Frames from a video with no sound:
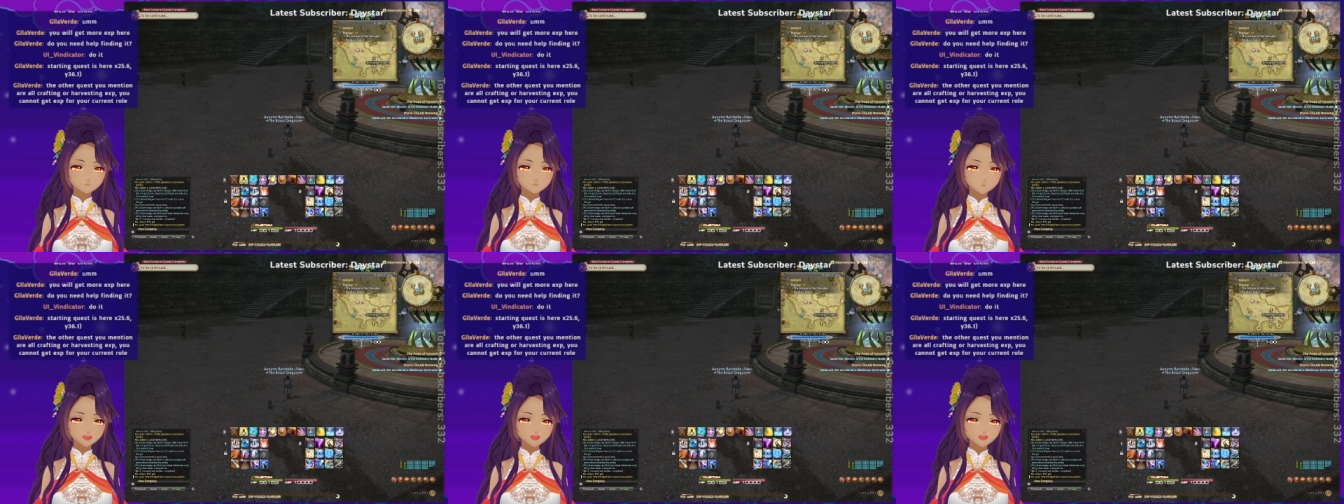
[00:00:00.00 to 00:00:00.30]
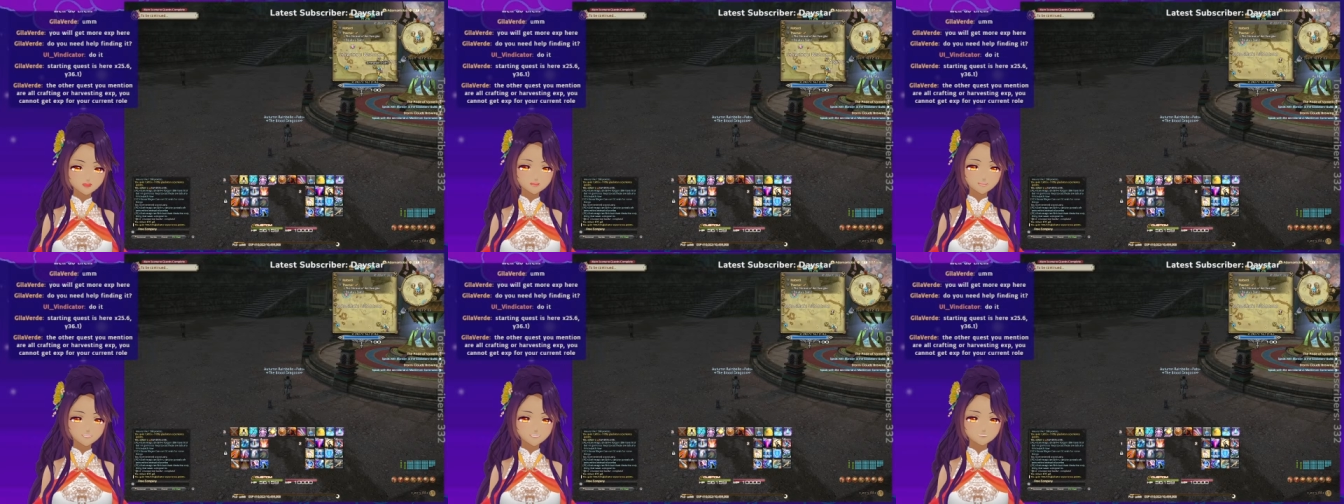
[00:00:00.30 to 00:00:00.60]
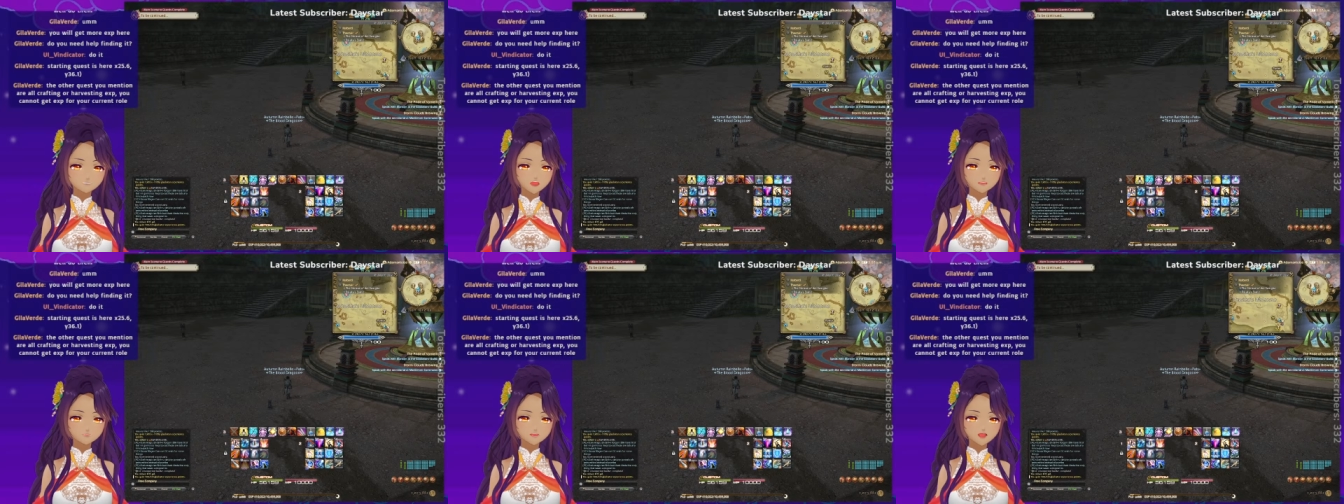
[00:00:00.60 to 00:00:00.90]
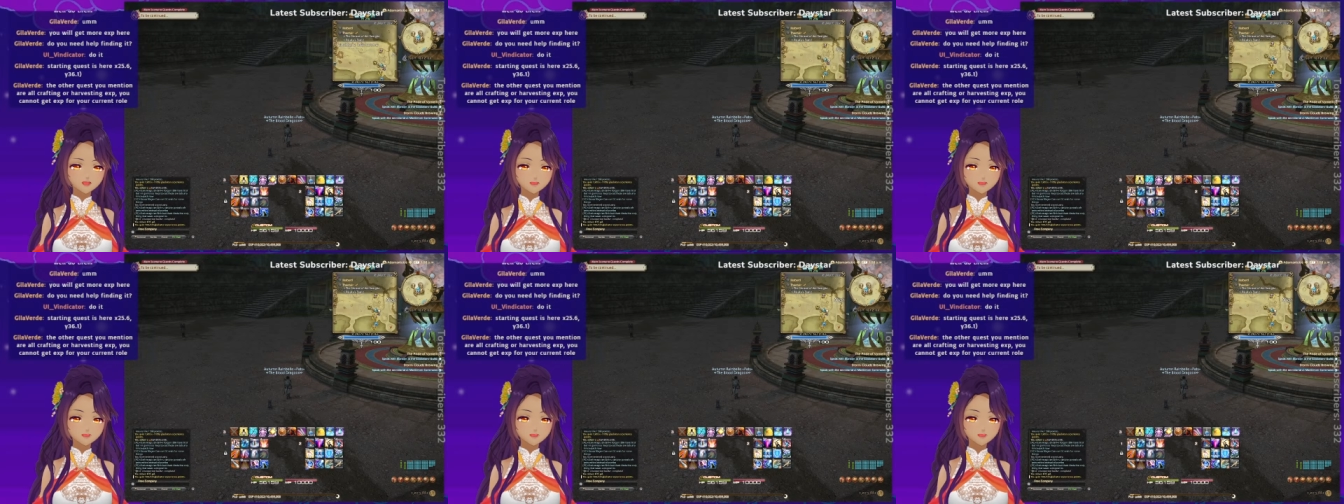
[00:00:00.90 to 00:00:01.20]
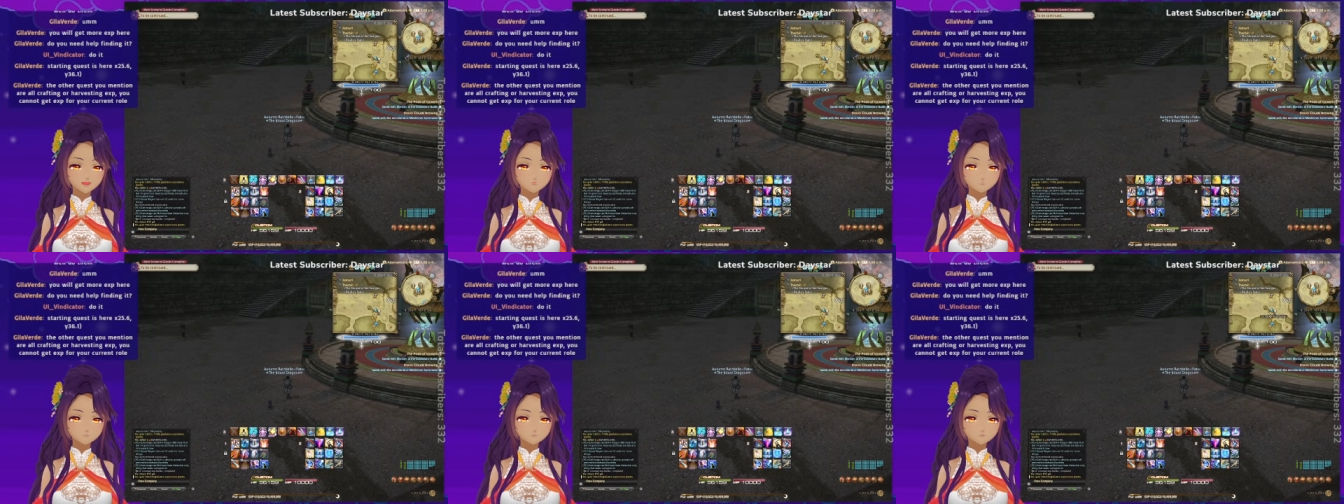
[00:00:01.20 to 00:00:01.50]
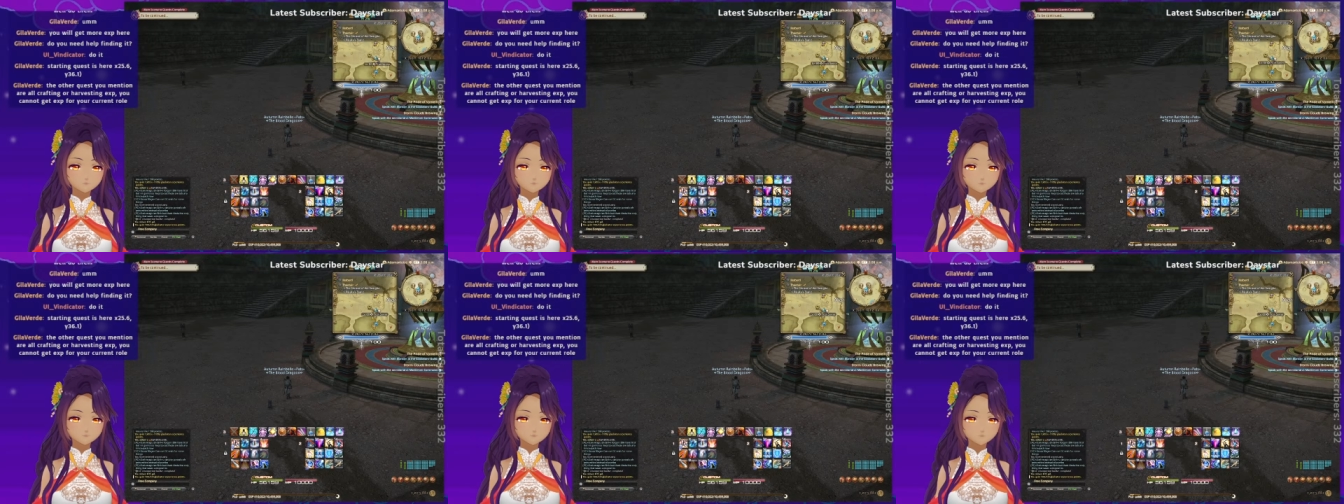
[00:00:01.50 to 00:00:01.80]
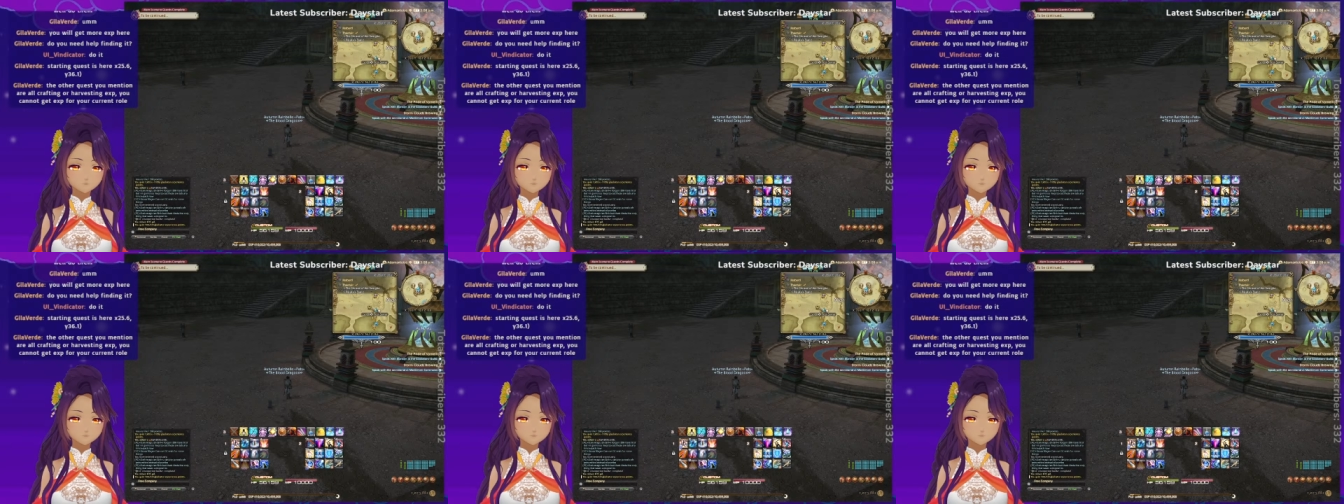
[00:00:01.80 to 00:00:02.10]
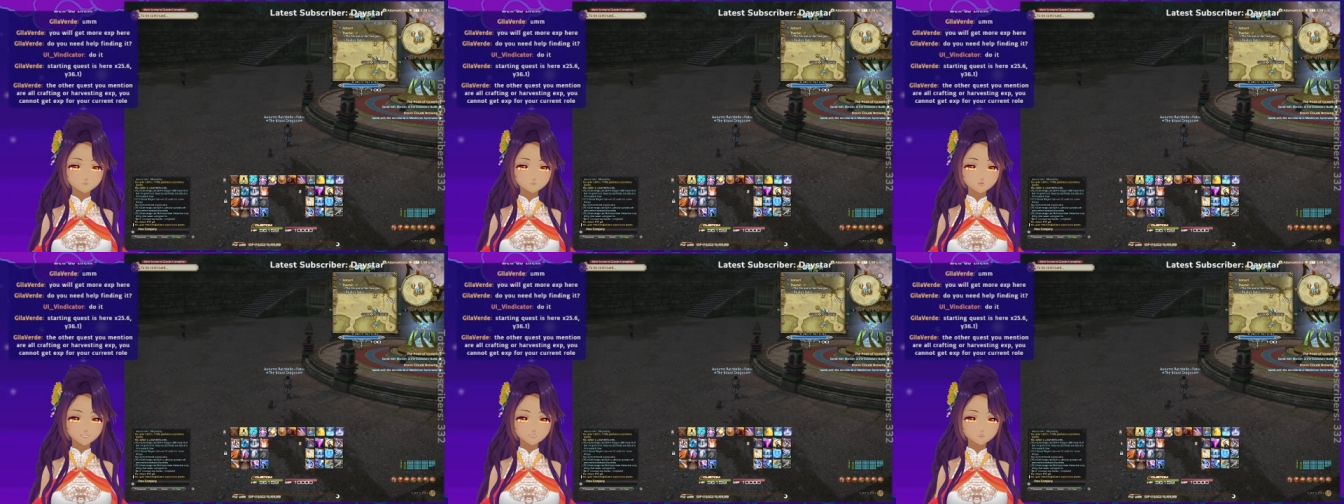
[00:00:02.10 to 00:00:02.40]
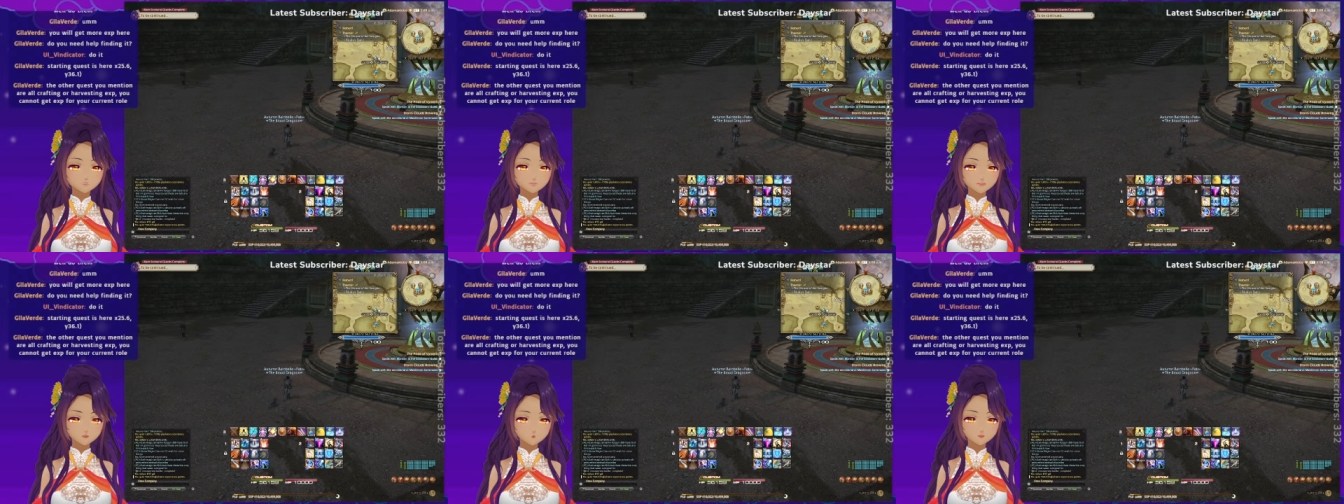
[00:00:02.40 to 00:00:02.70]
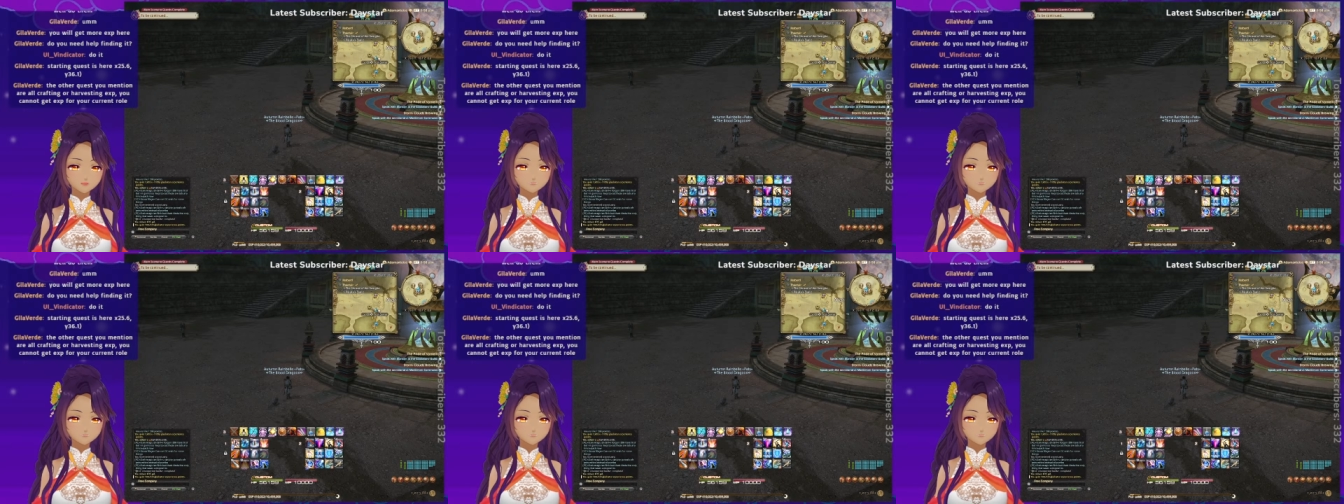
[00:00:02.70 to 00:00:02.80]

Okay, so it's like the fruit